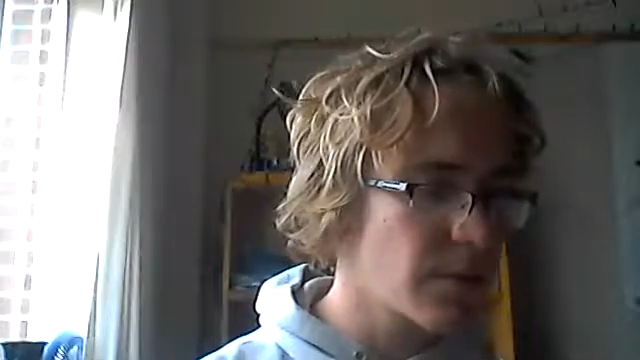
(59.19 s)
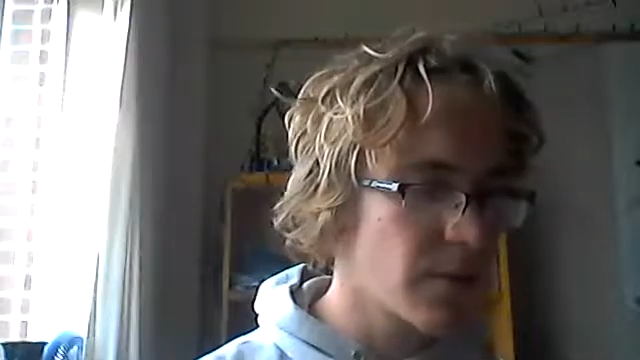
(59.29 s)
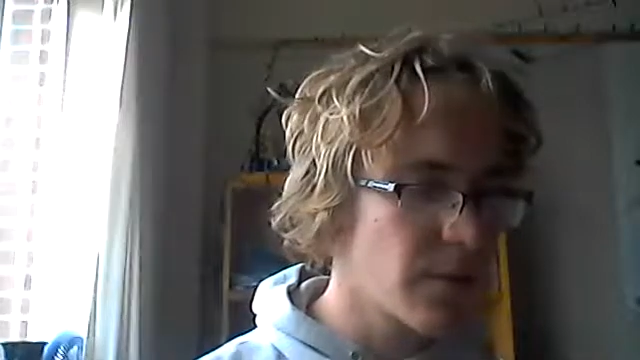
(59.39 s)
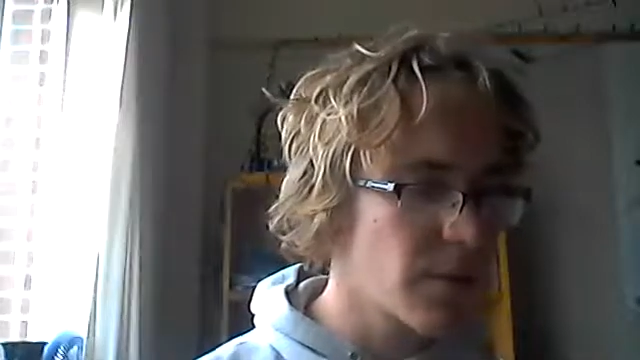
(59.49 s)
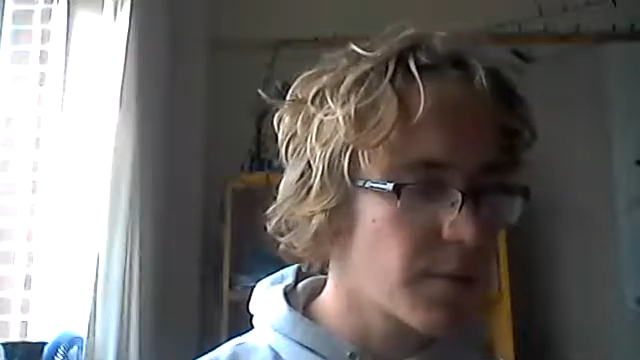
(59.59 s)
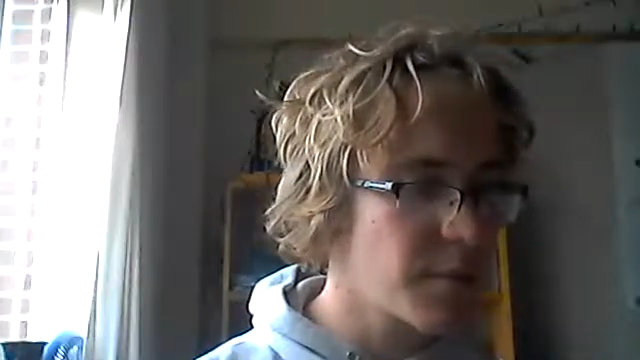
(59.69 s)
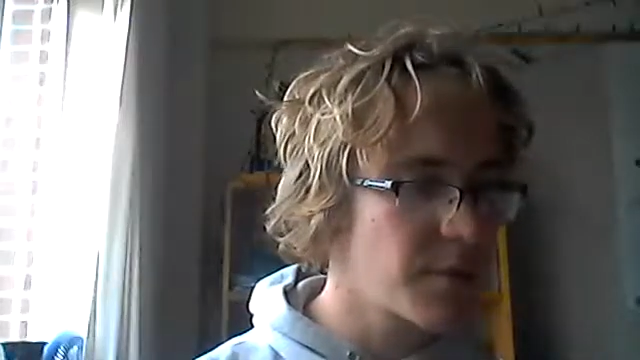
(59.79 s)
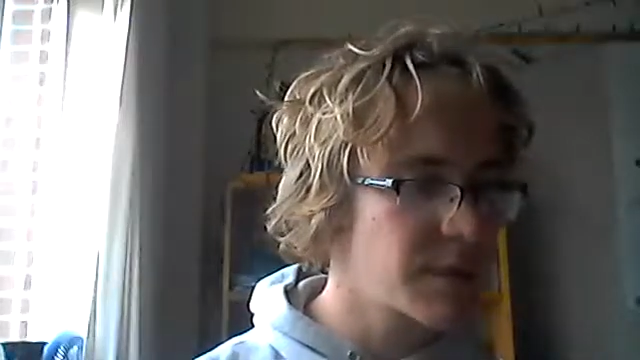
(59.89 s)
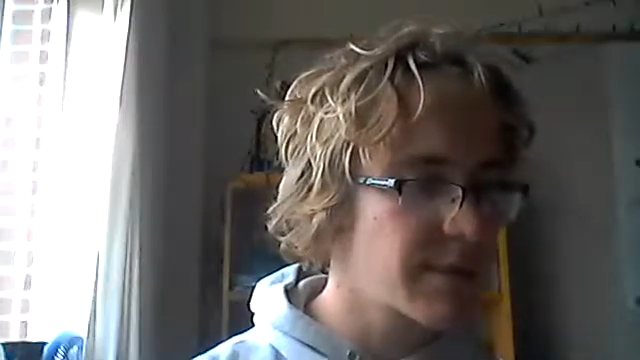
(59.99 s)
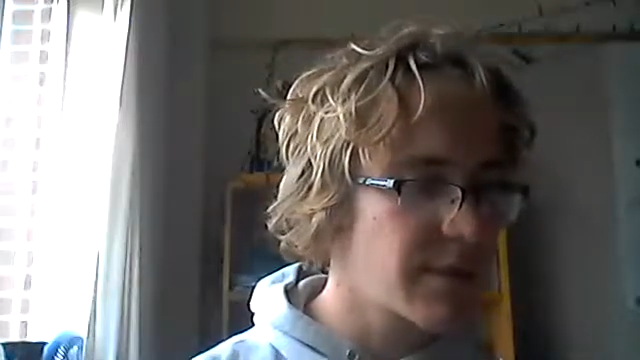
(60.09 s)
or horrible
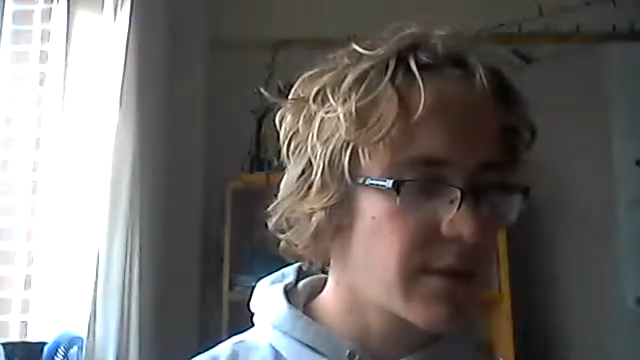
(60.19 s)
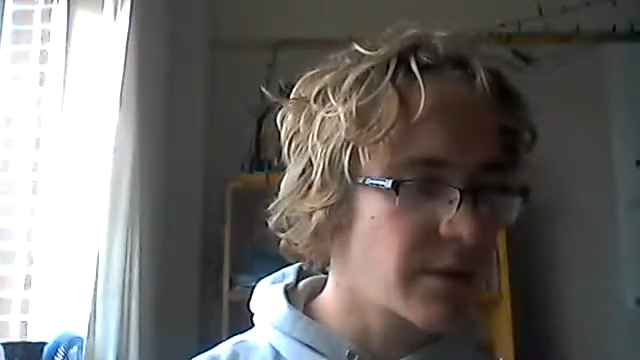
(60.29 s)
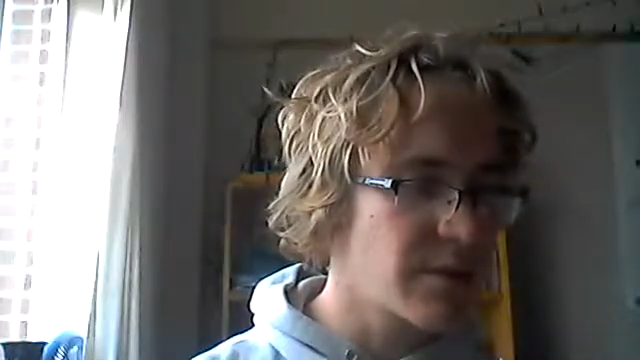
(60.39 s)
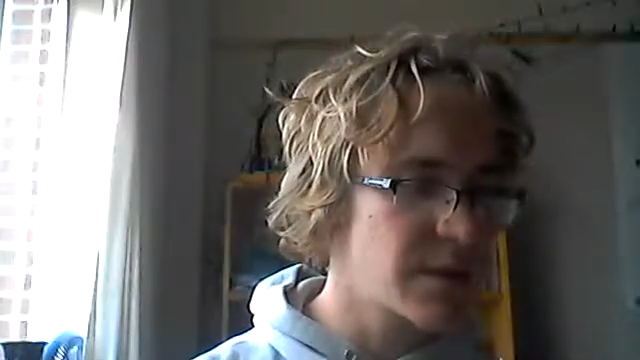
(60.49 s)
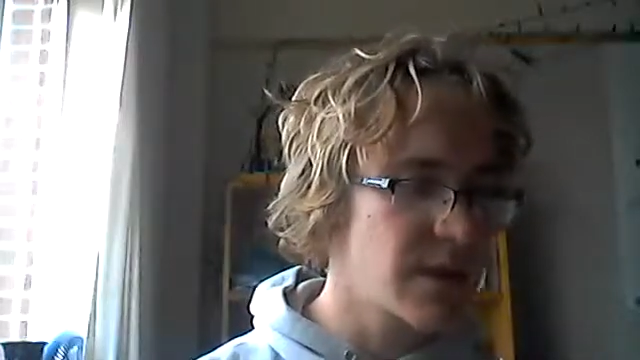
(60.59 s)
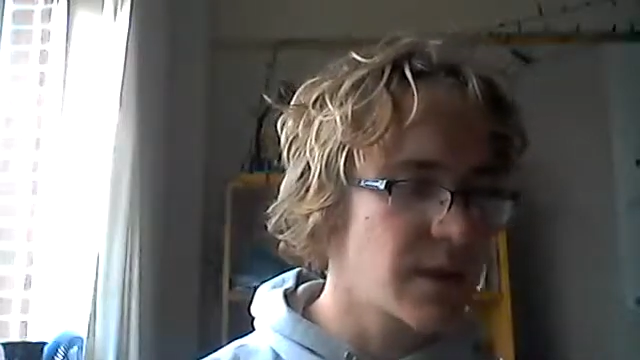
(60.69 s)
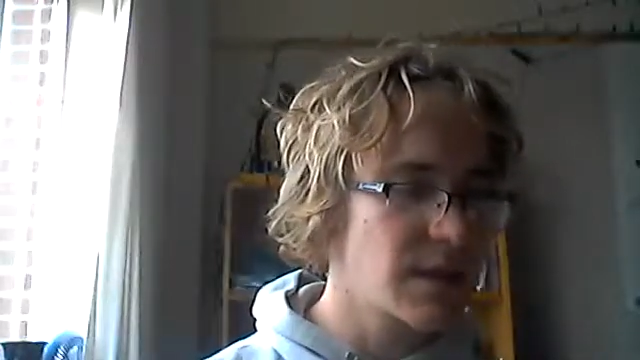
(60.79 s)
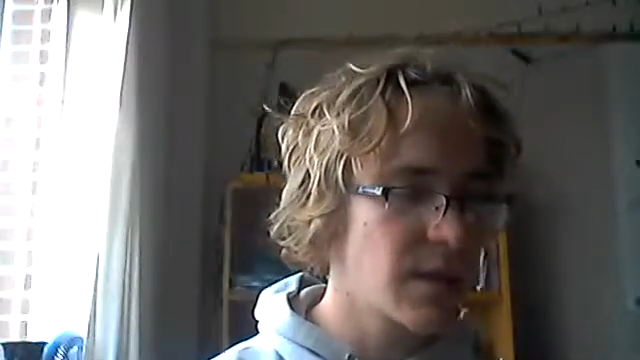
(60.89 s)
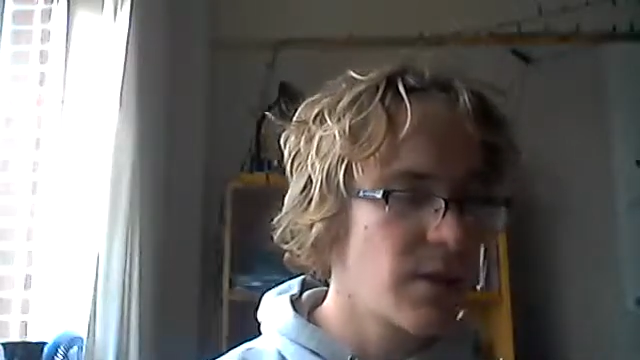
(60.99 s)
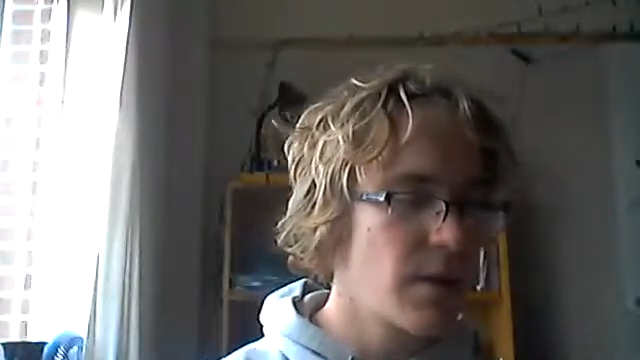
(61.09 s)
or something along those
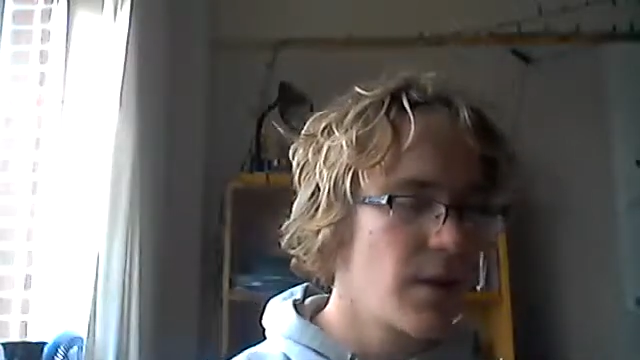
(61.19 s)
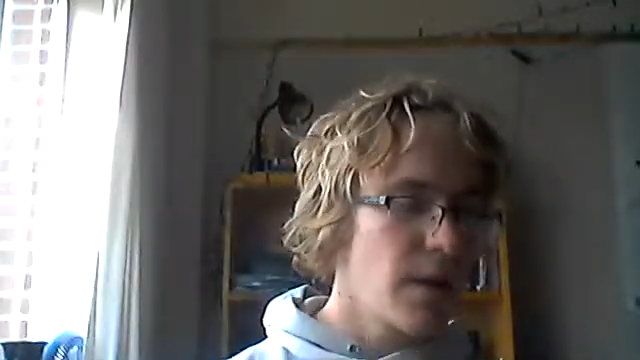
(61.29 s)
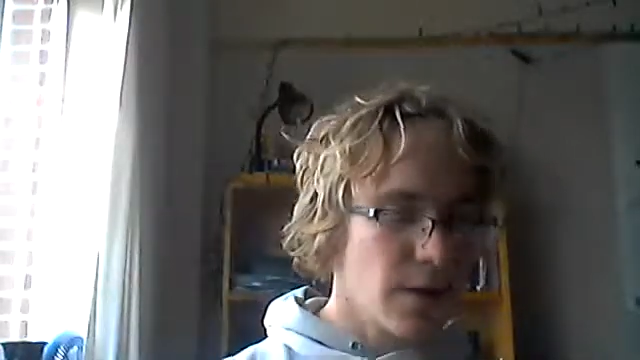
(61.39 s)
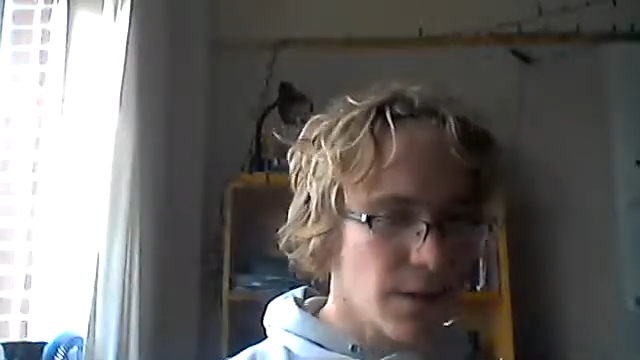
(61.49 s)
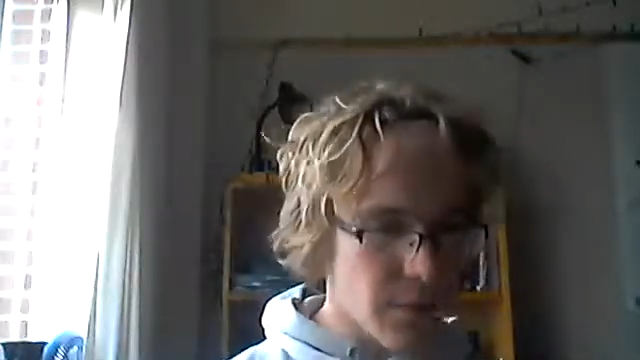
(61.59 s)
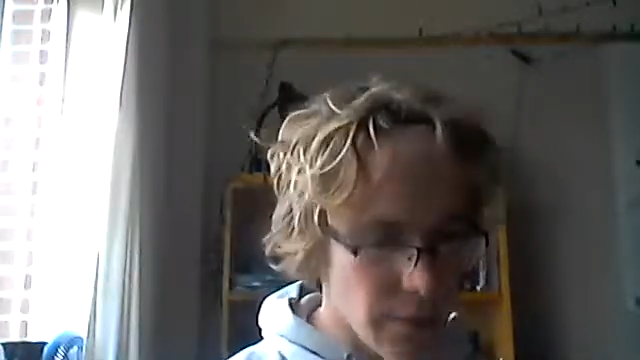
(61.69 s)
lines. Another